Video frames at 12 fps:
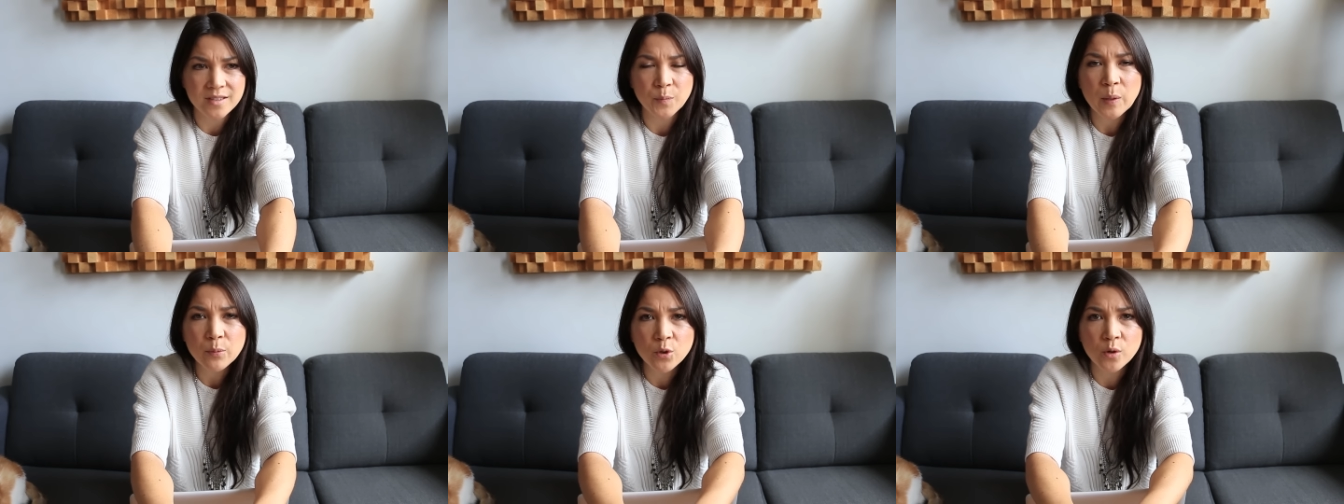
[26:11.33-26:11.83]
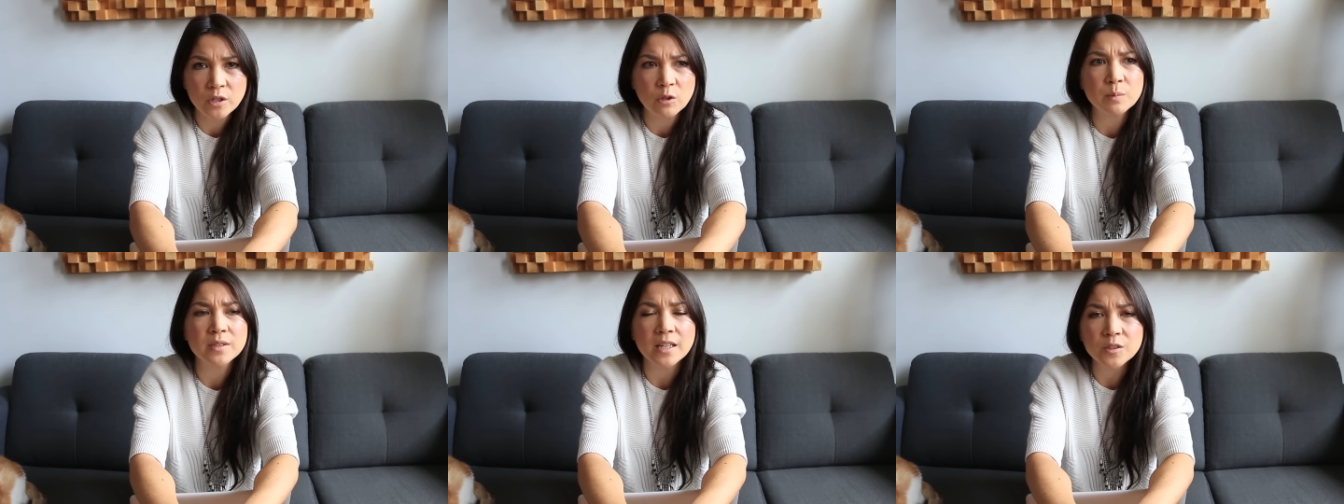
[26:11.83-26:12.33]
It's people who are
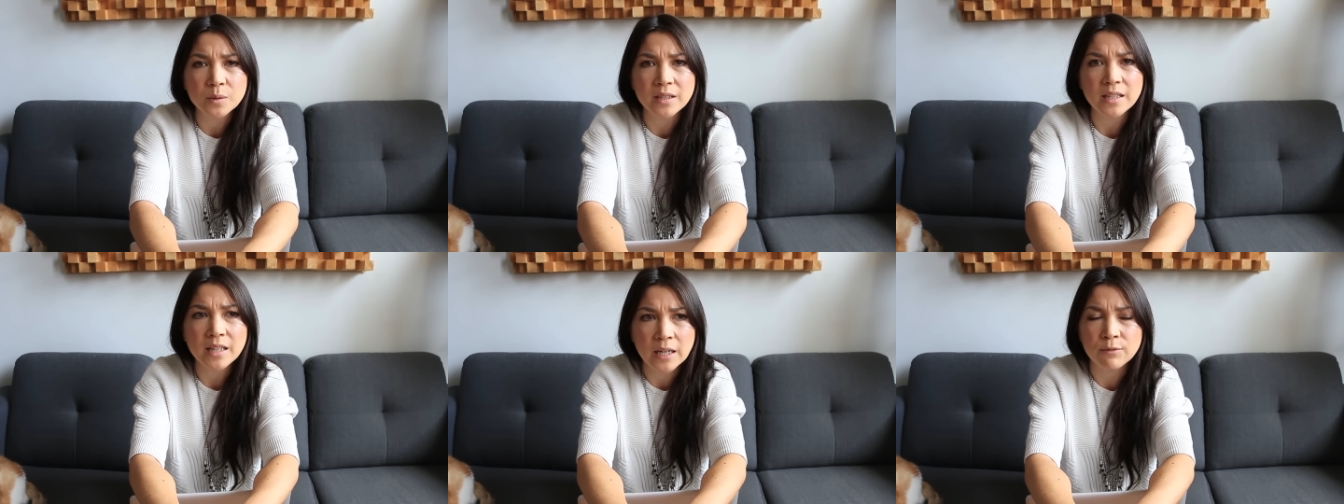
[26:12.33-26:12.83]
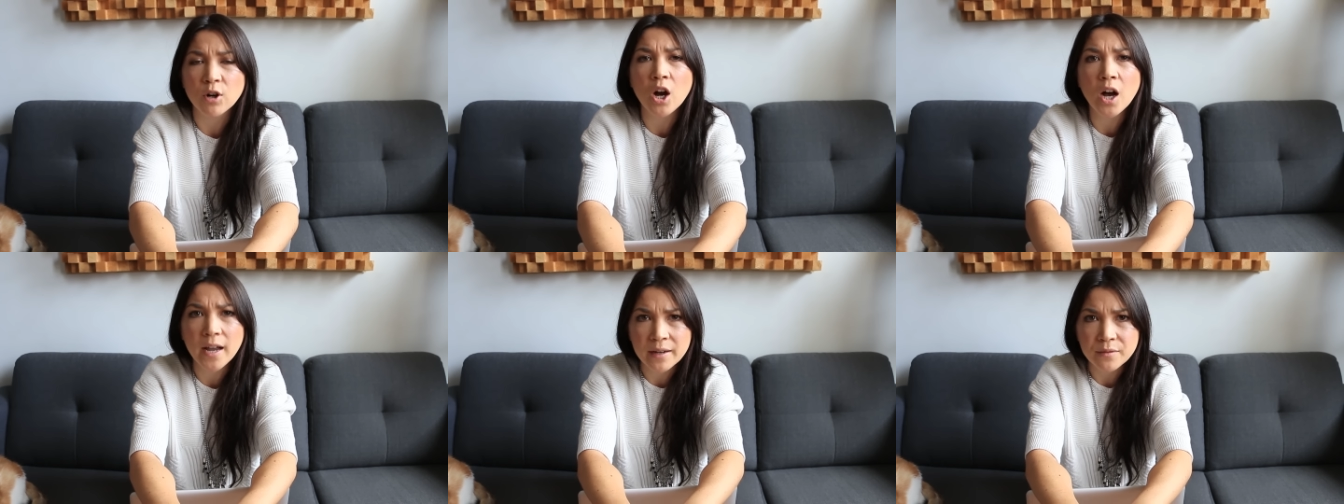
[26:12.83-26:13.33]
so obsessed with eating
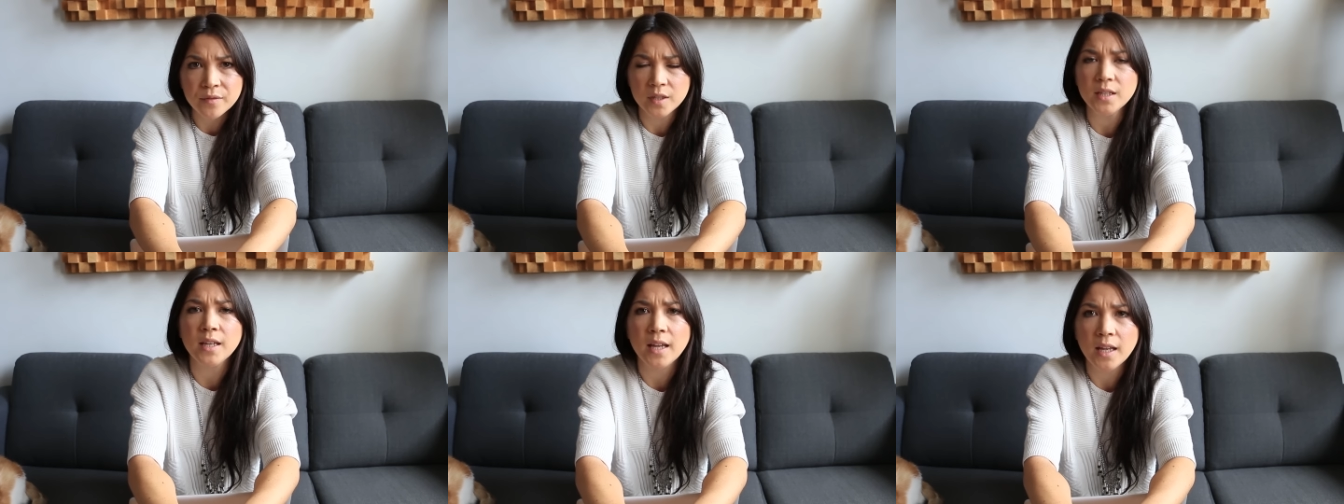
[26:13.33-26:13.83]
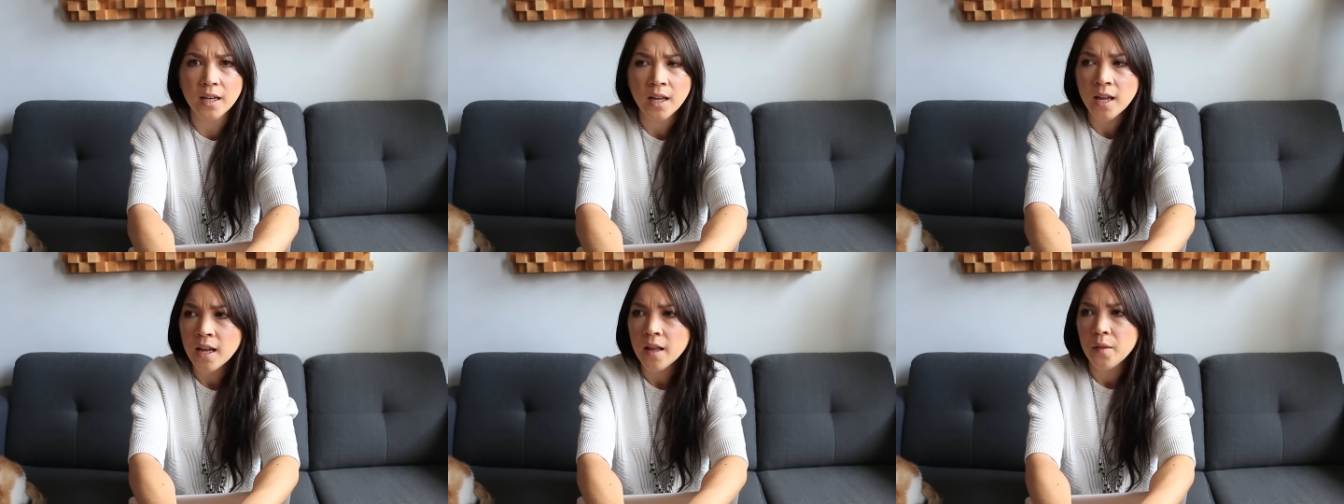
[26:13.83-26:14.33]
raw and vegan
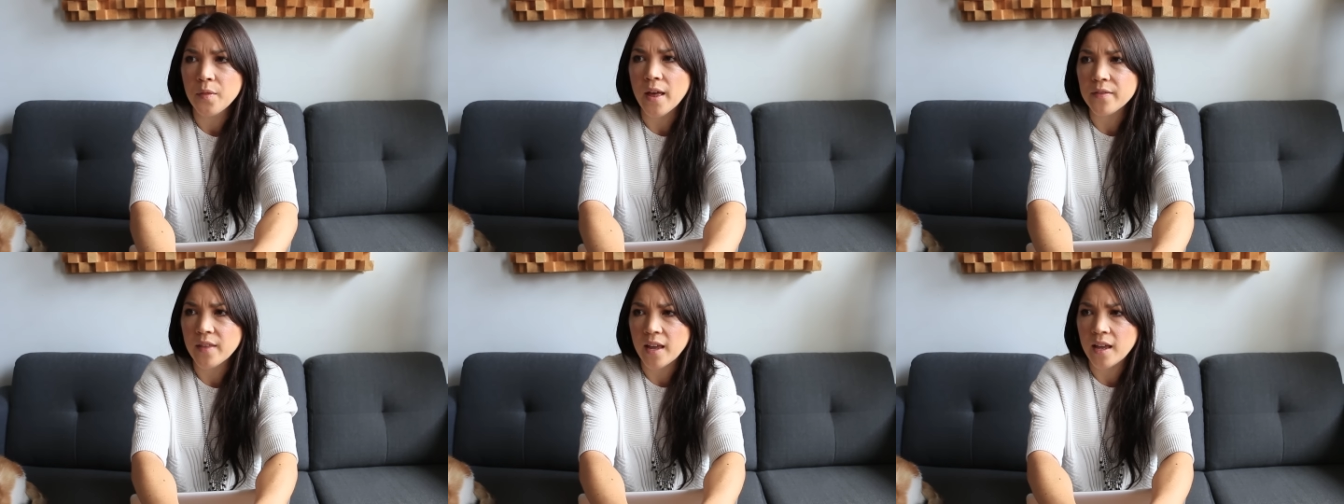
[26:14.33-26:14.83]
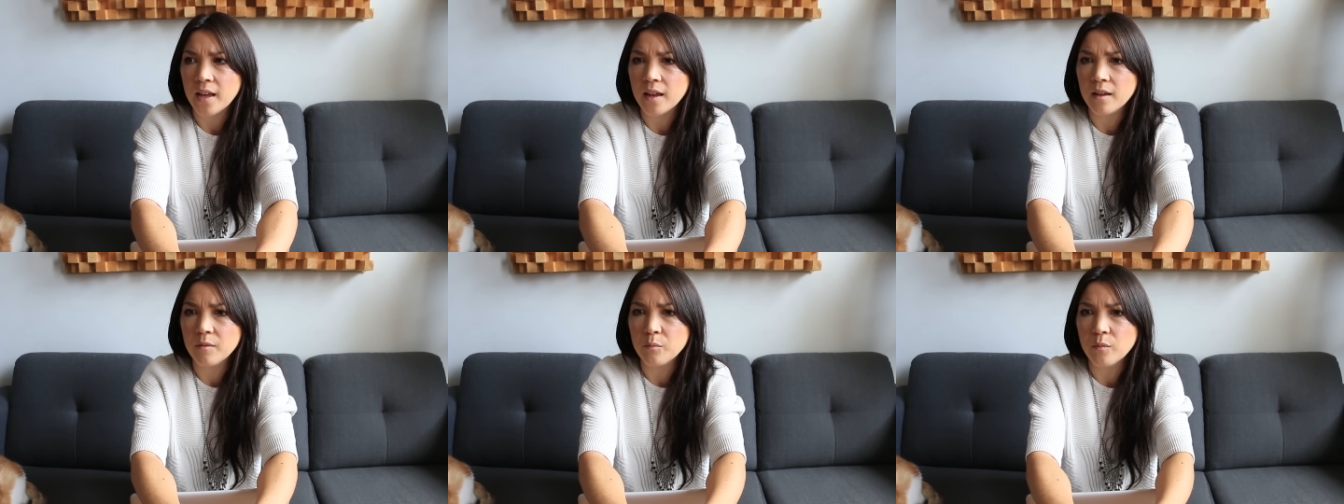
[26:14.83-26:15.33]
that
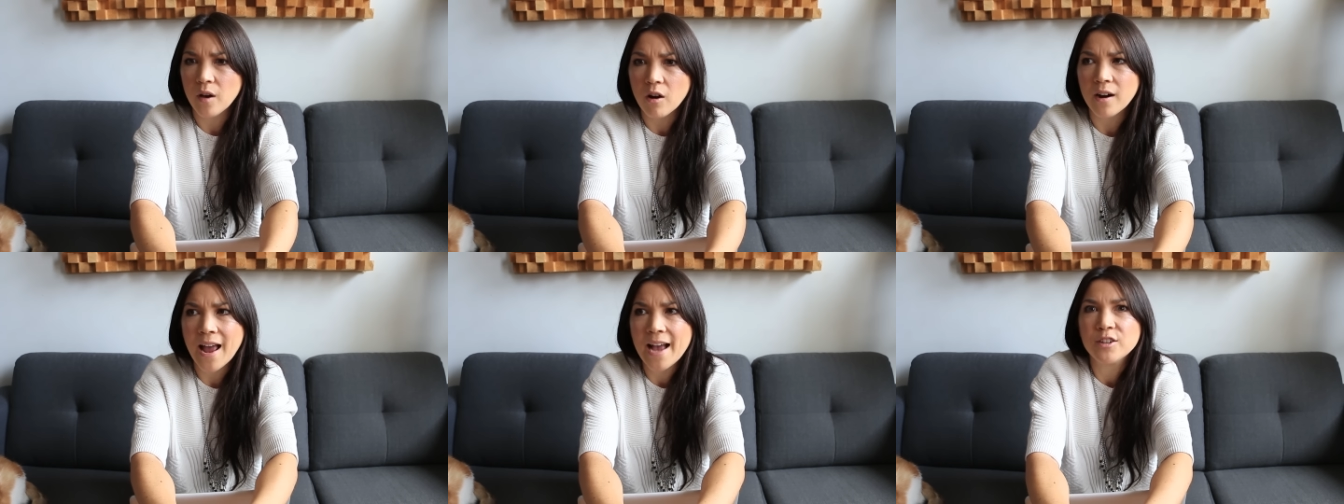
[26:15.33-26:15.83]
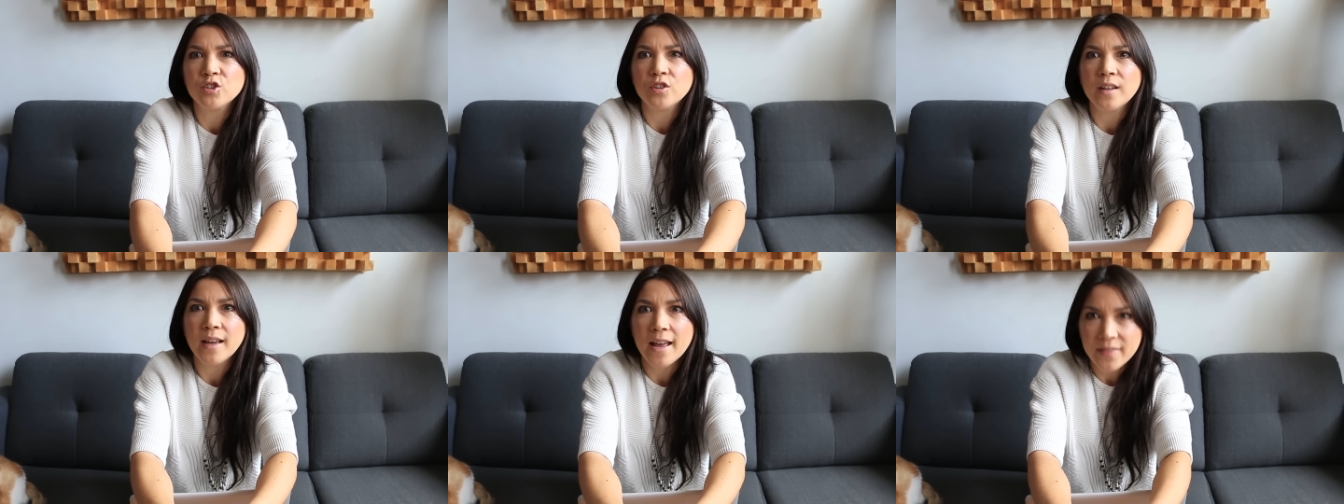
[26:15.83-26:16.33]
they
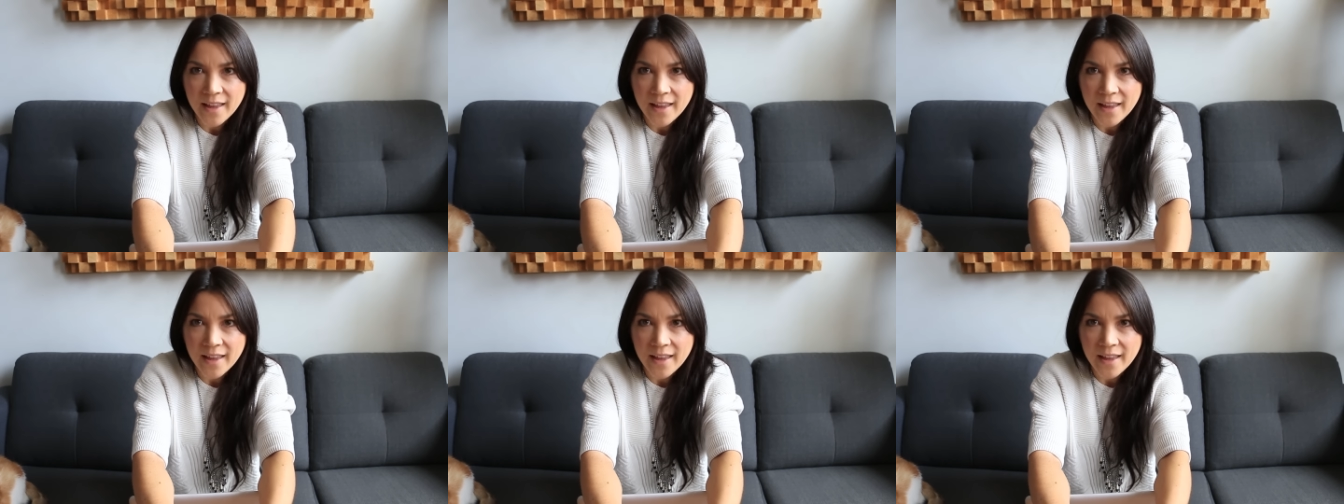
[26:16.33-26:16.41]
actually